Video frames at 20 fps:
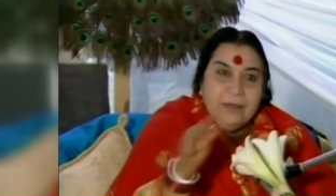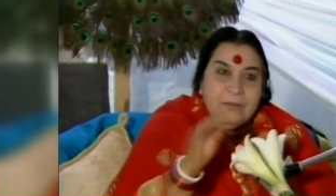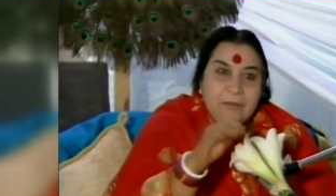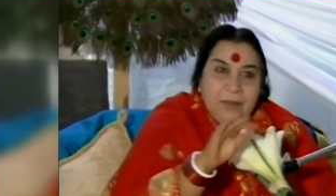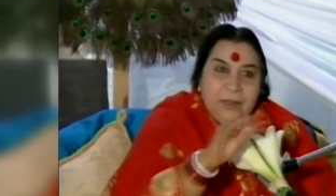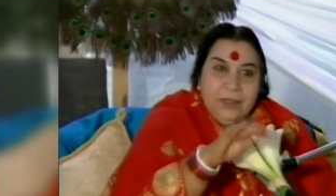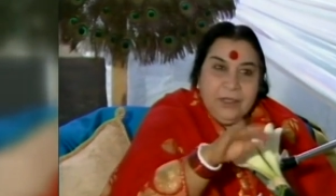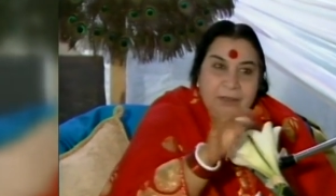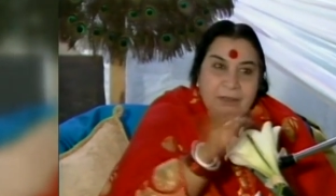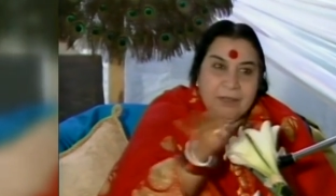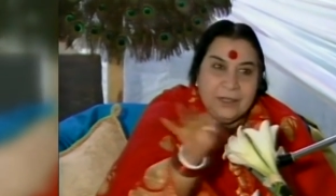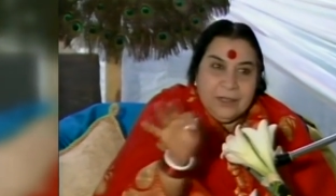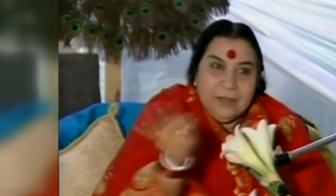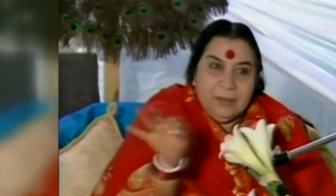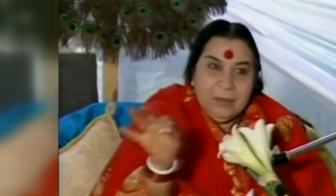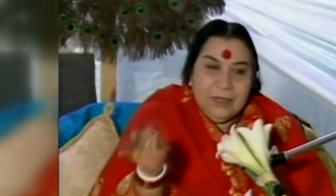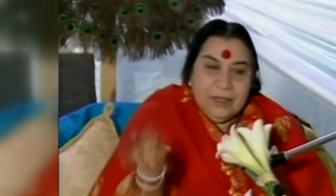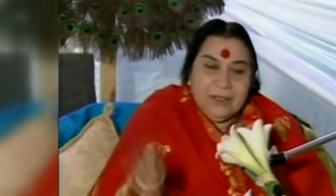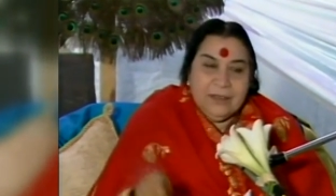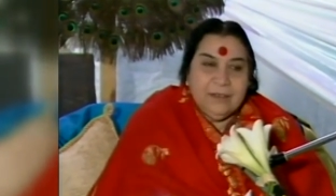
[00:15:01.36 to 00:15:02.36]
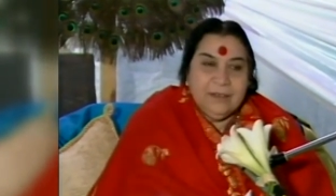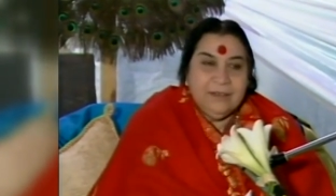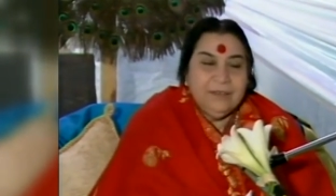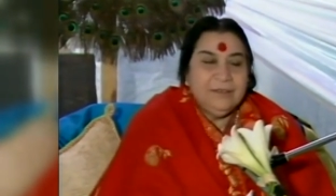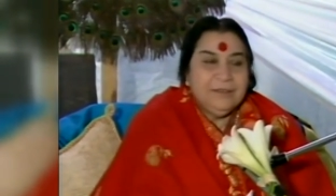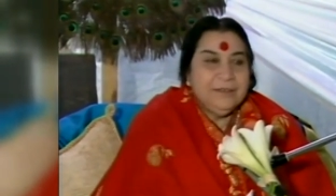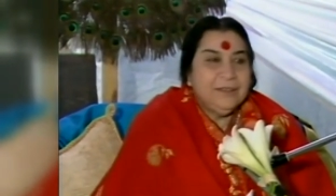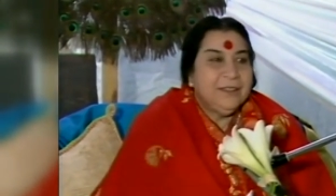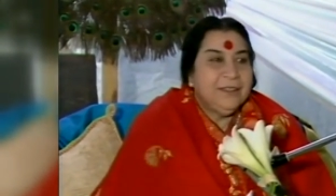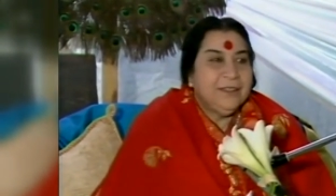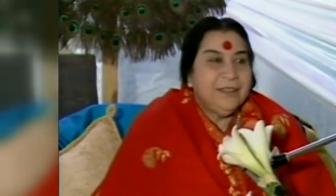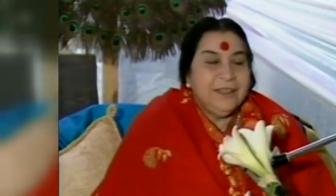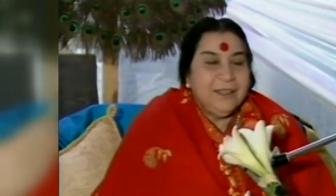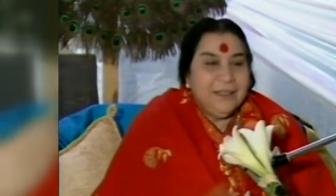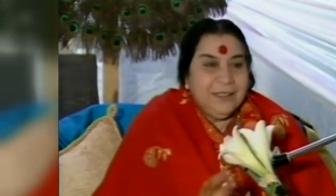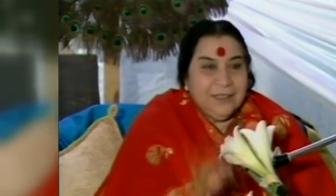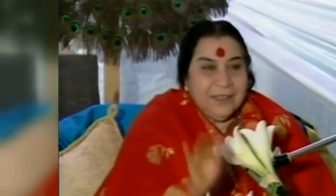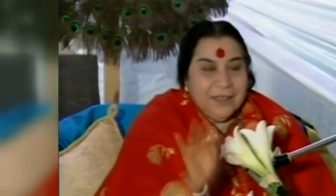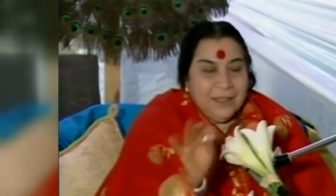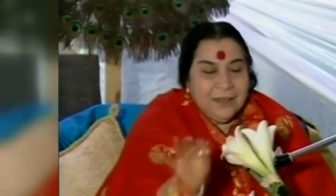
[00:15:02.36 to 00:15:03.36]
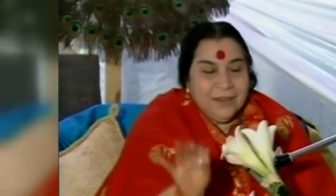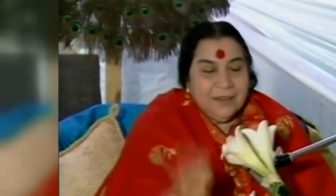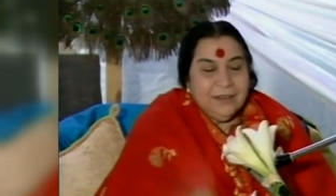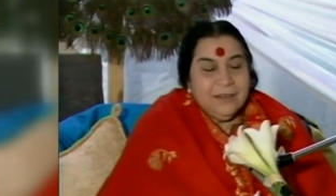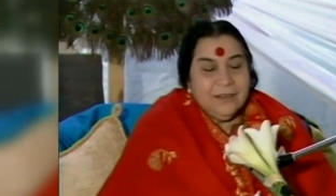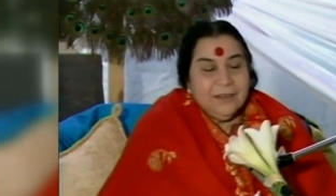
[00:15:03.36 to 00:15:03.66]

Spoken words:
everything ready-made, ready there.